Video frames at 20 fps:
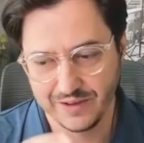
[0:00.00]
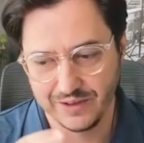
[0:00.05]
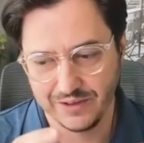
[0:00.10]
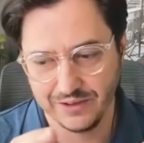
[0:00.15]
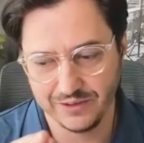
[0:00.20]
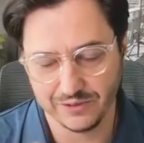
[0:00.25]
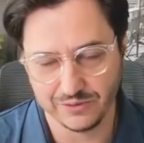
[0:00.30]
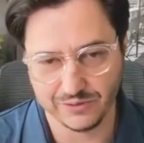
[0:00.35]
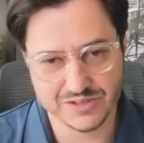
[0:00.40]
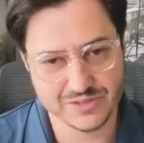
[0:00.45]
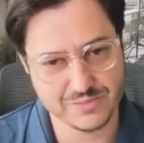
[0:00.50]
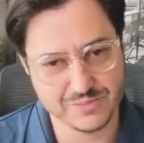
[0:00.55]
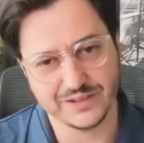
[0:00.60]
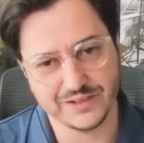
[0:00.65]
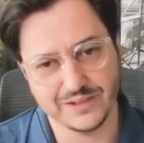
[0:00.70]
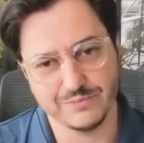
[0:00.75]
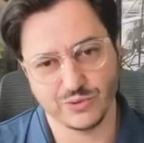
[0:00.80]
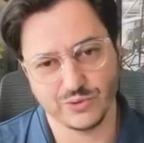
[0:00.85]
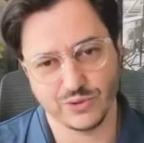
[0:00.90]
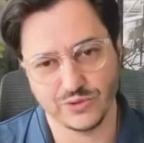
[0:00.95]
you know,
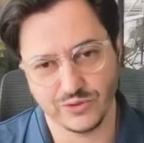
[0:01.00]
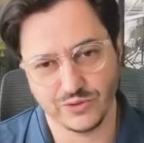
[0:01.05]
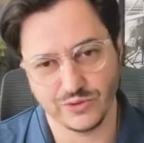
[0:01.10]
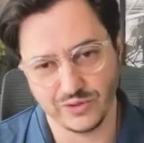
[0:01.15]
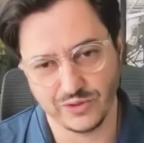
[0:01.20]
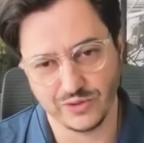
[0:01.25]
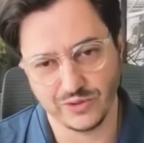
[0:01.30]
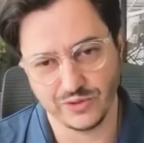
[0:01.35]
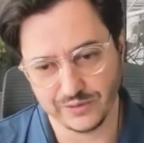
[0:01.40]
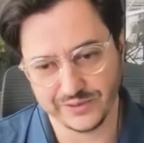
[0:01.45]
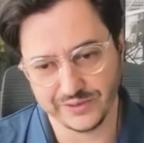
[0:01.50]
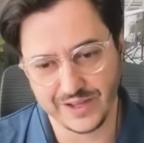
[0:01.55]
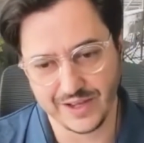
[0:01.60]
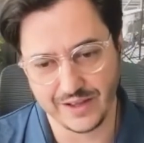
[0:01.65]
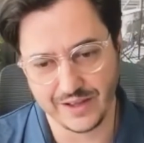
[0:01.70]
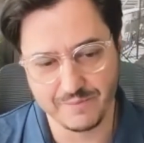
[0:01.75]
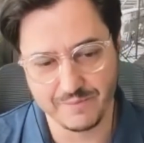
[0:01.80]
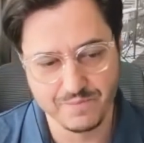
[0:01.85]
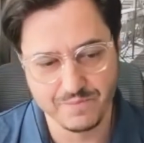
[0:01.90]
respecting protocol and all that.